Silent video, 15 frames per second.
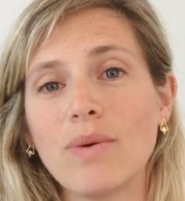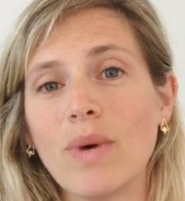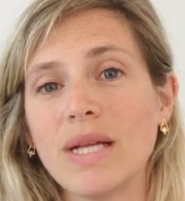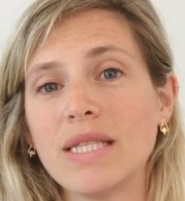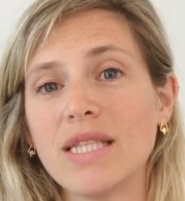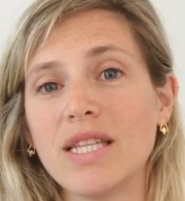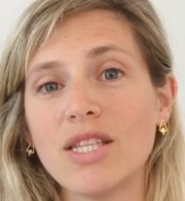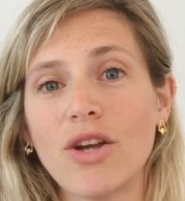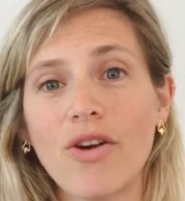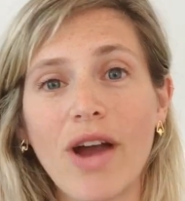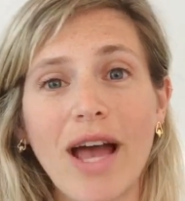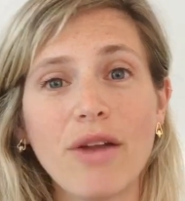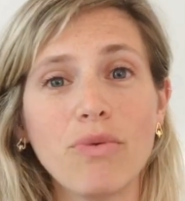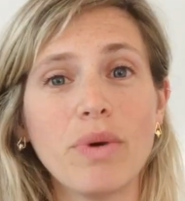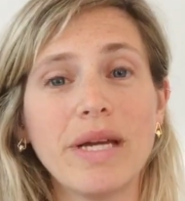the ones that are
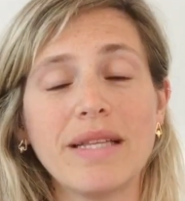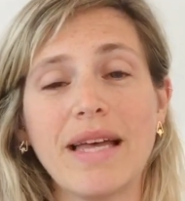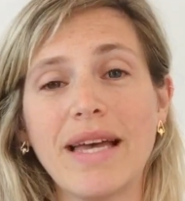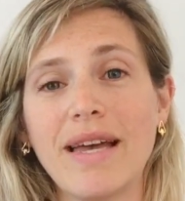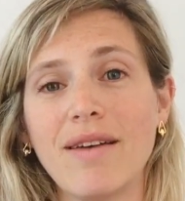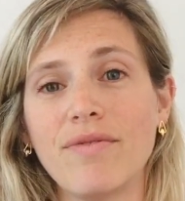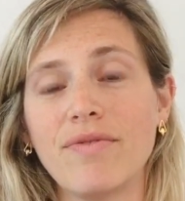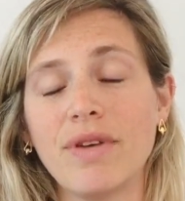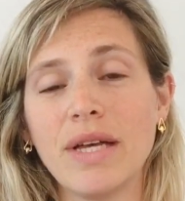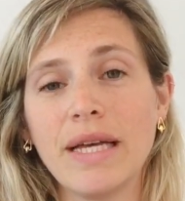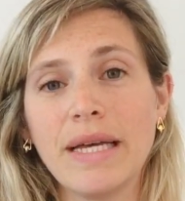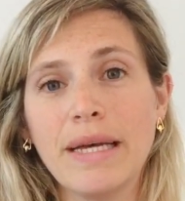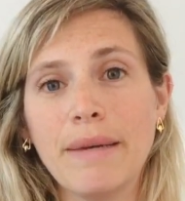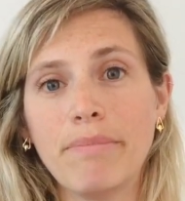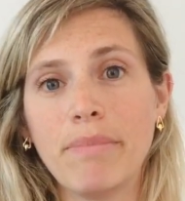unread. I have
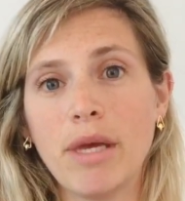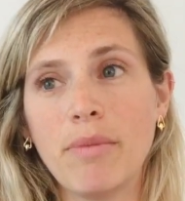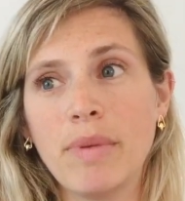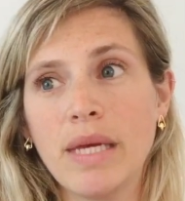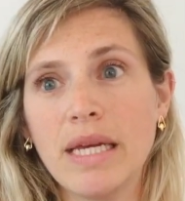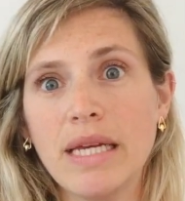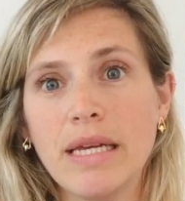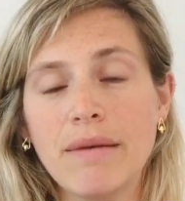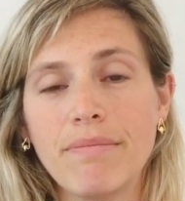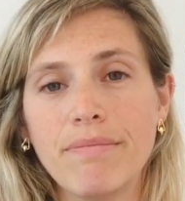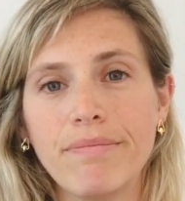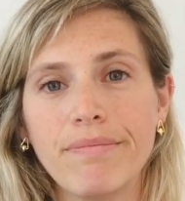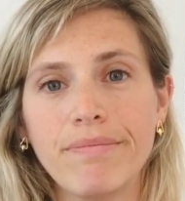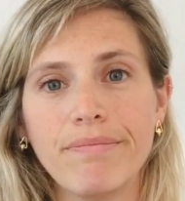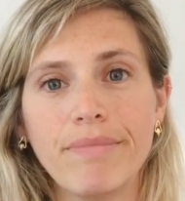maybe
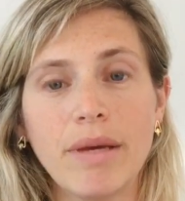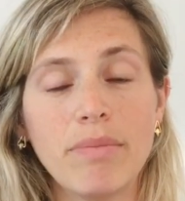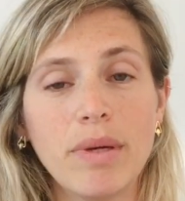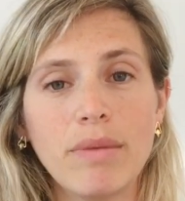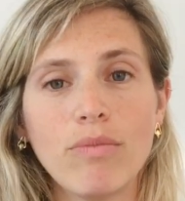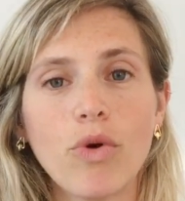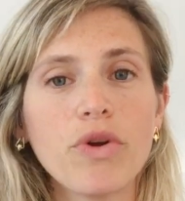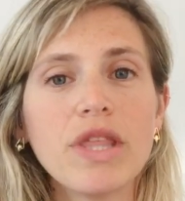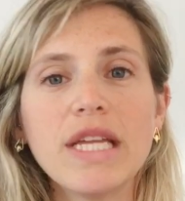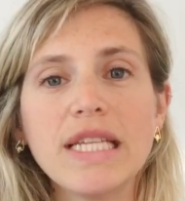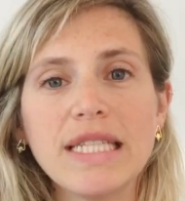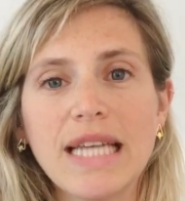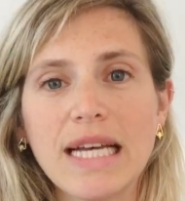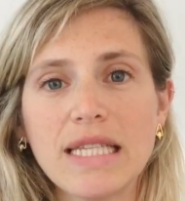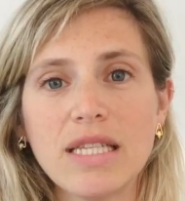more than
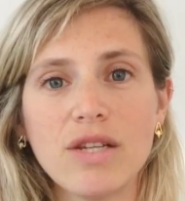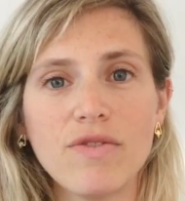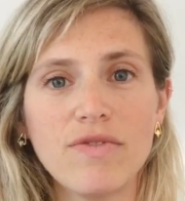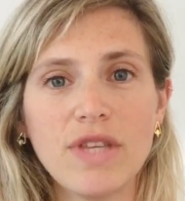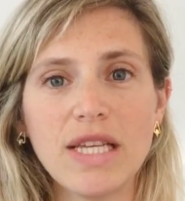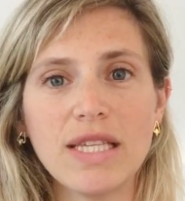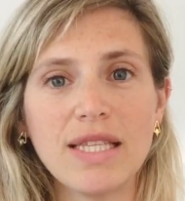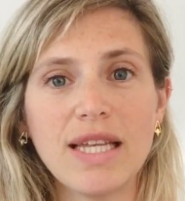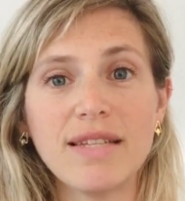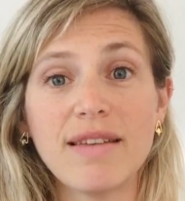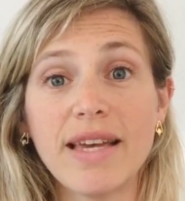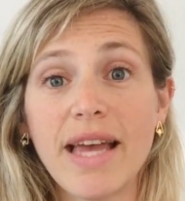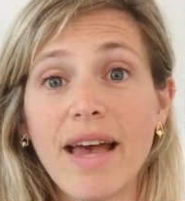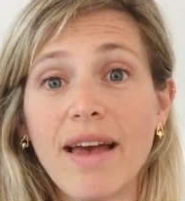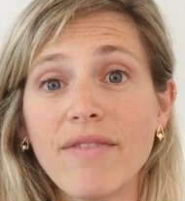a dozen of these that
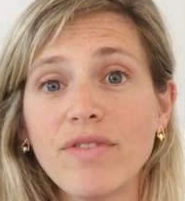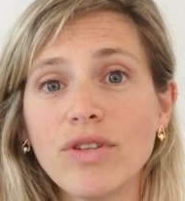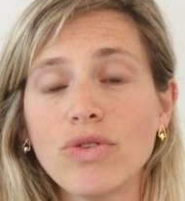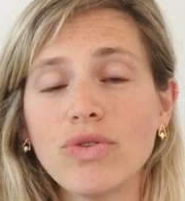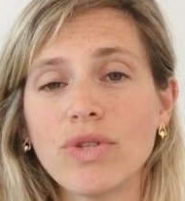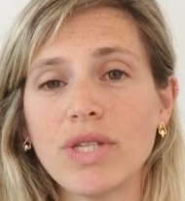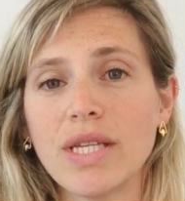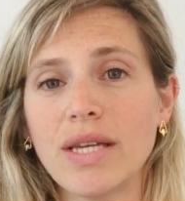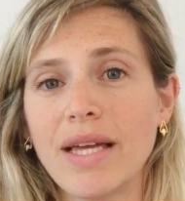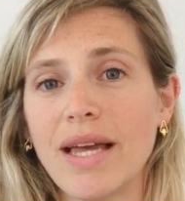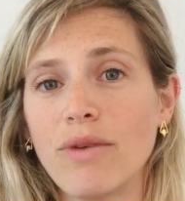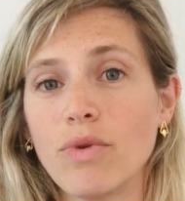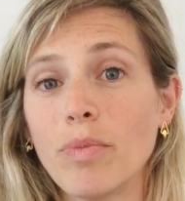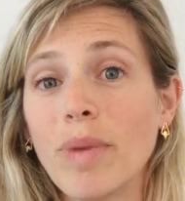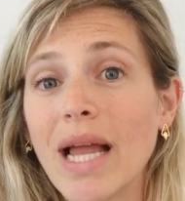I haven't
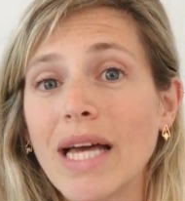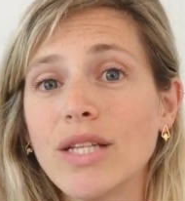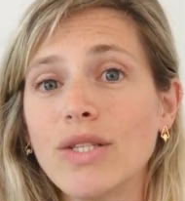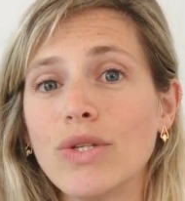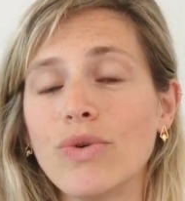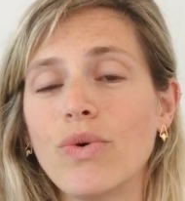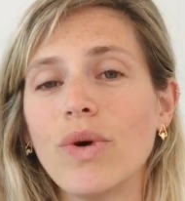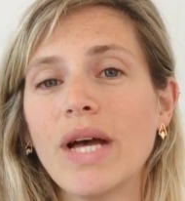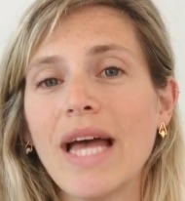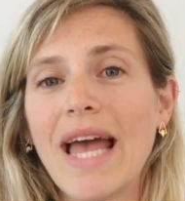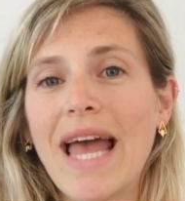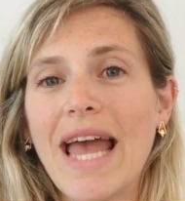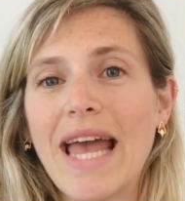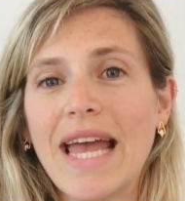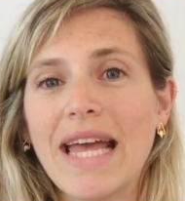replied to,
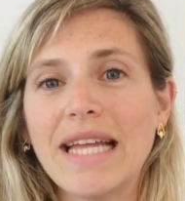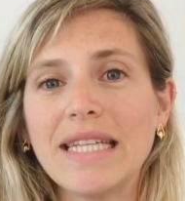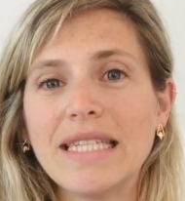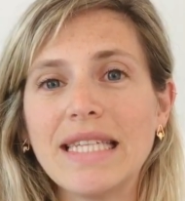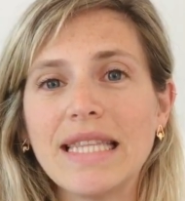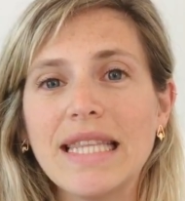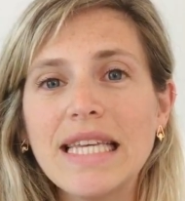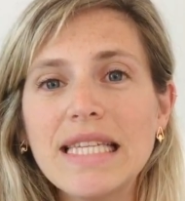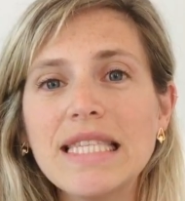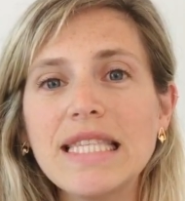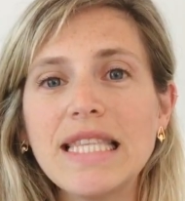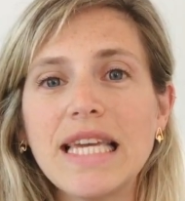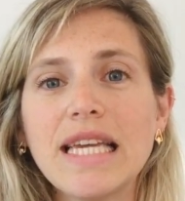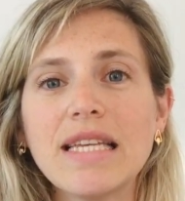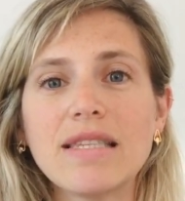and these
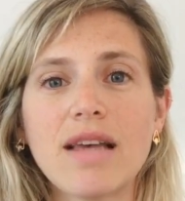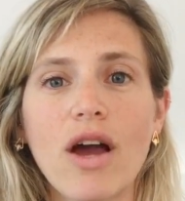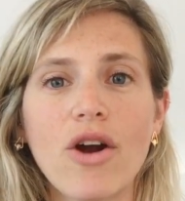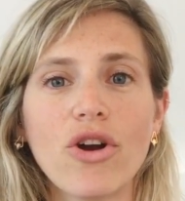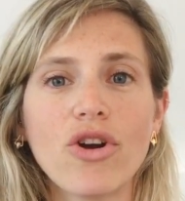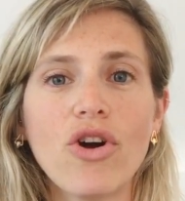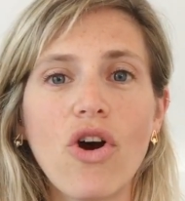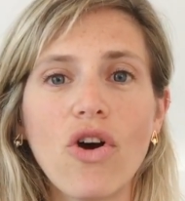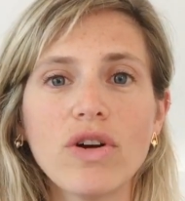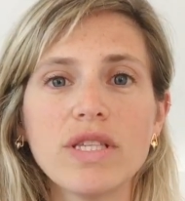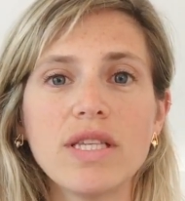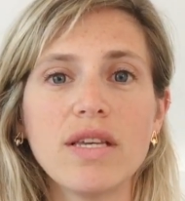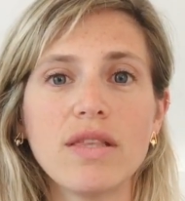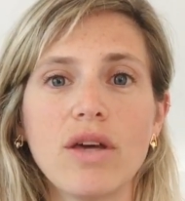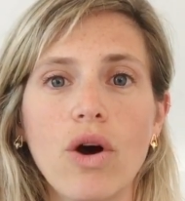things are
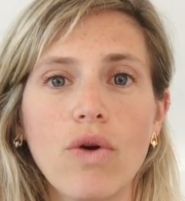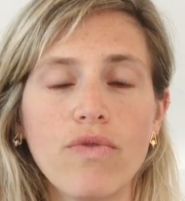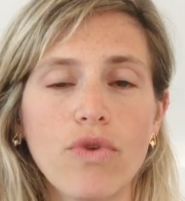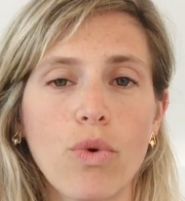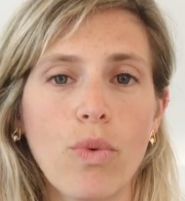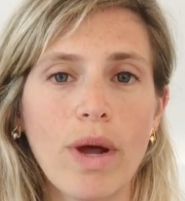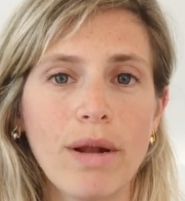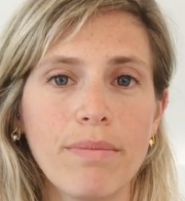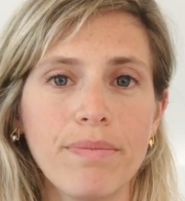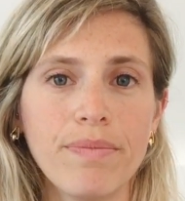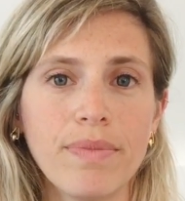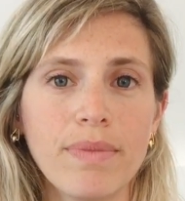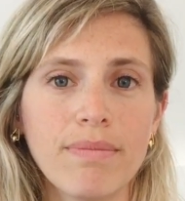causing the overwhelm.